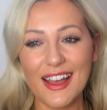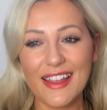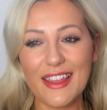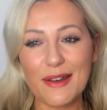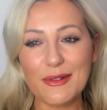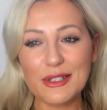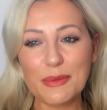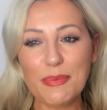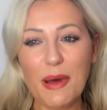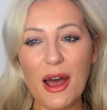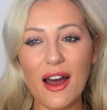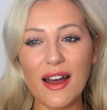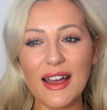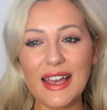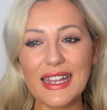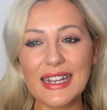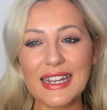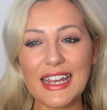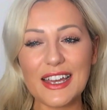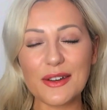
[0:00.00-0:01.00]
There was a
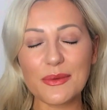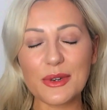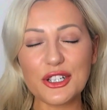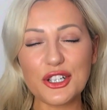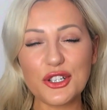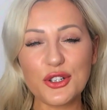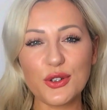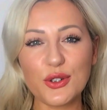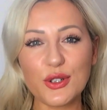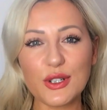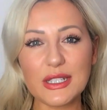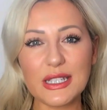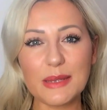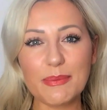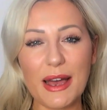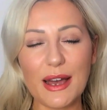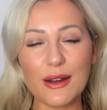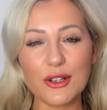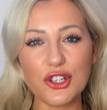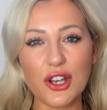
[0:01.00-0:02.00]
part in it which talks
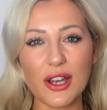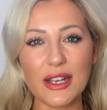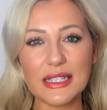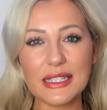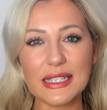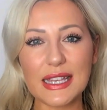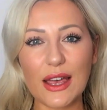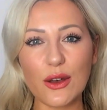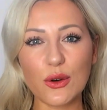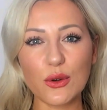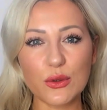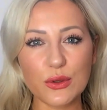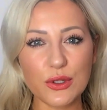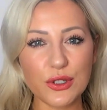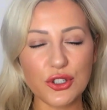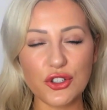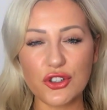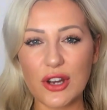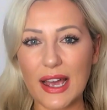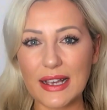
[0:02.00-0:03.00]
about trying to get all
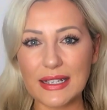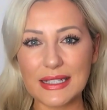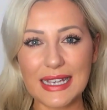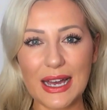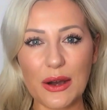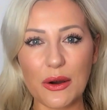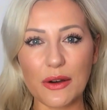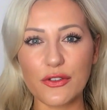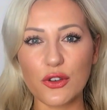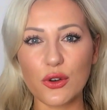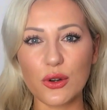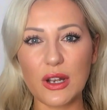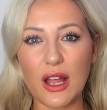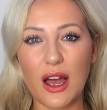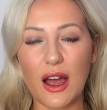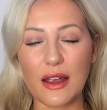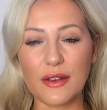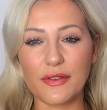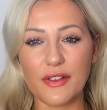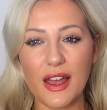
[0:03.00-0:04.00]
stress out of your
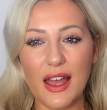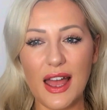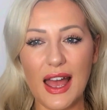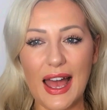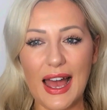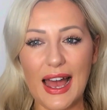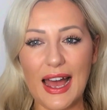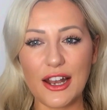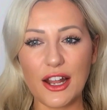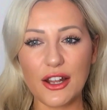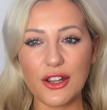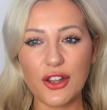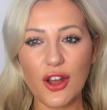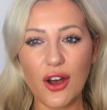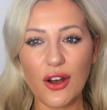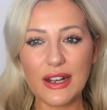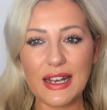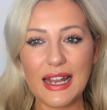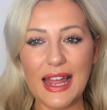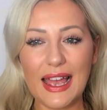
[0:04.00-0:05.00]
life and
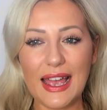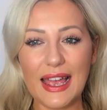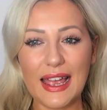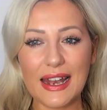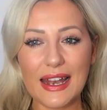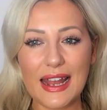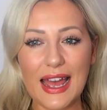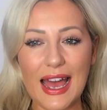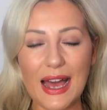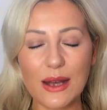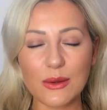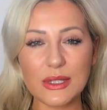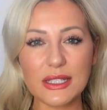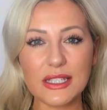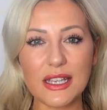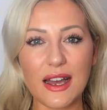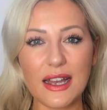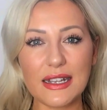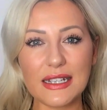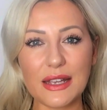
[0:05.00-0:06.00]
not letting
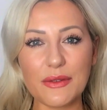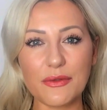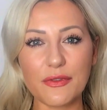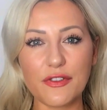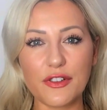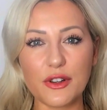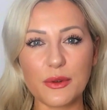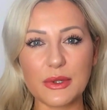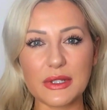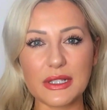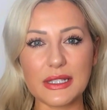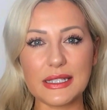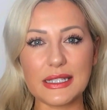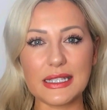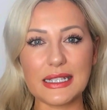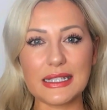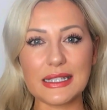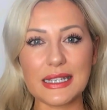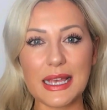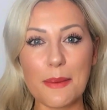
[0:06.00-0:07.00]
outside
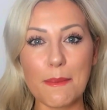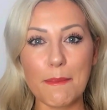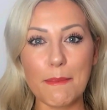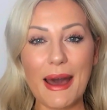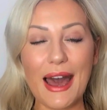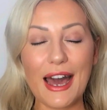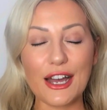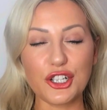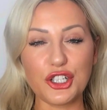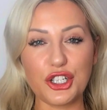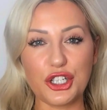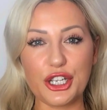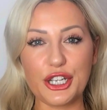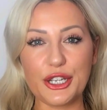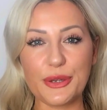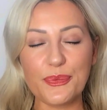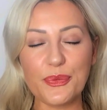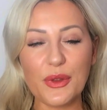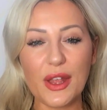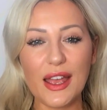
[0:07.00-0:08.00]
influences impact
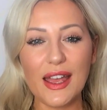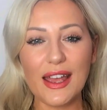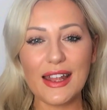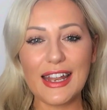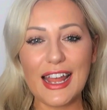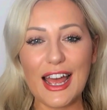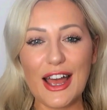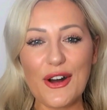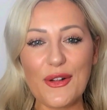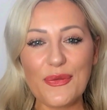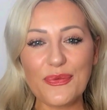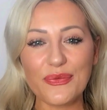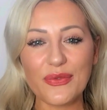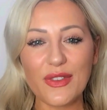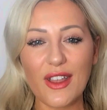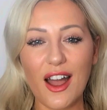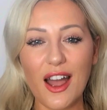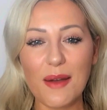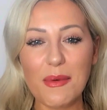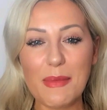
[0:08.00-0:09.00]
you. Now,
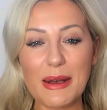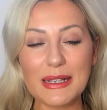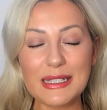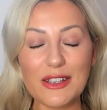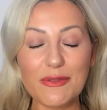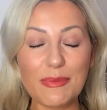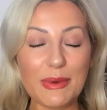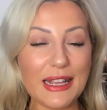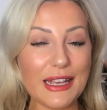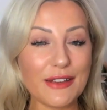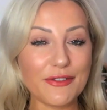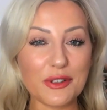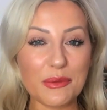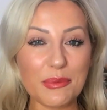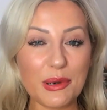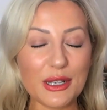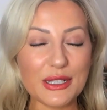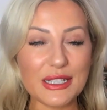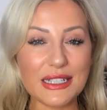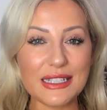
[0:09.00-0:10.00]
I'm a massive believer
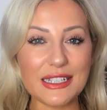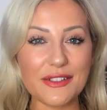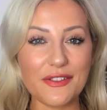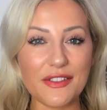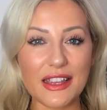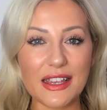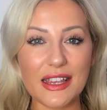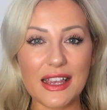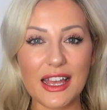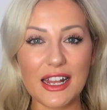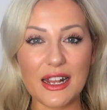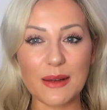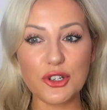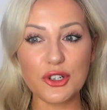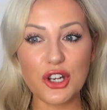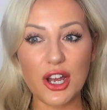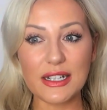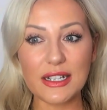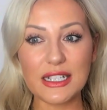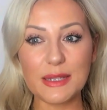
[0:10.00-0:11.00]
in positive thinking. I'm
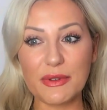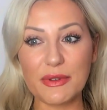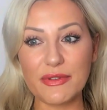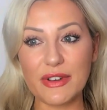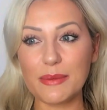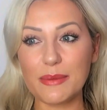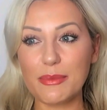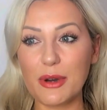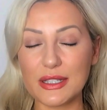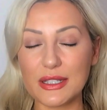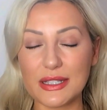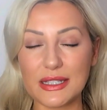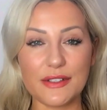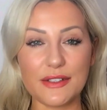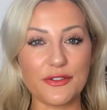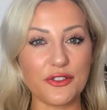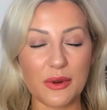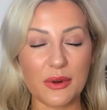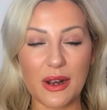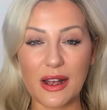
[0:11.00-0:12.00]
trying to be really
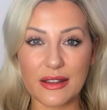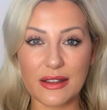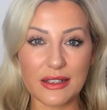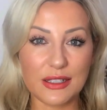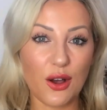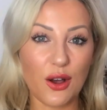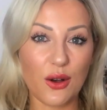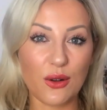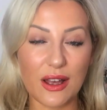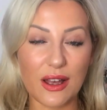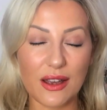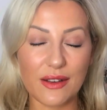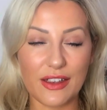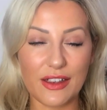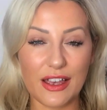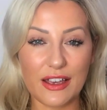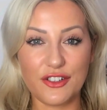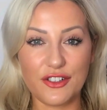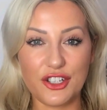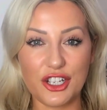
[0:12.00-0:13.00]
positive throughout this whole
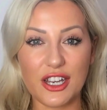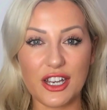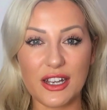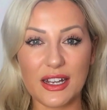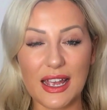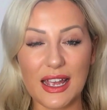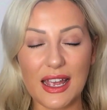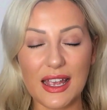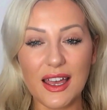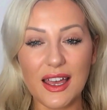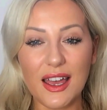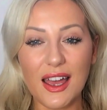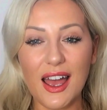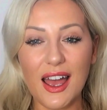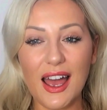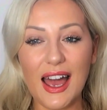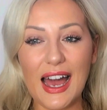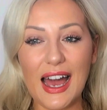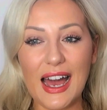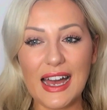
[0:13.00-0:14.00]
IVF journey.
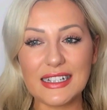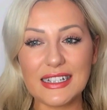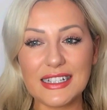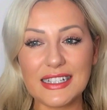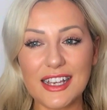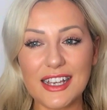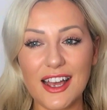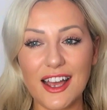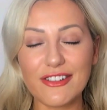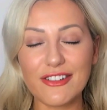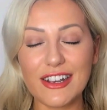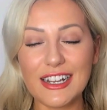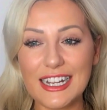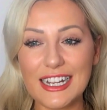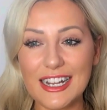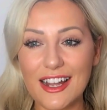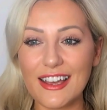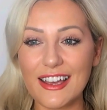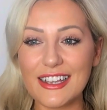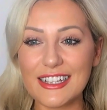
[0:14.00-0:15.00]
And I
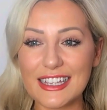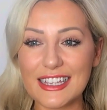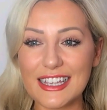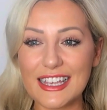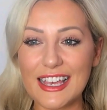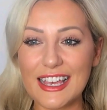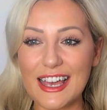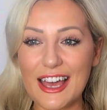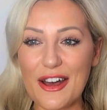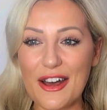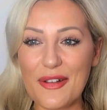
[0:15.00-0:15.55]
really like the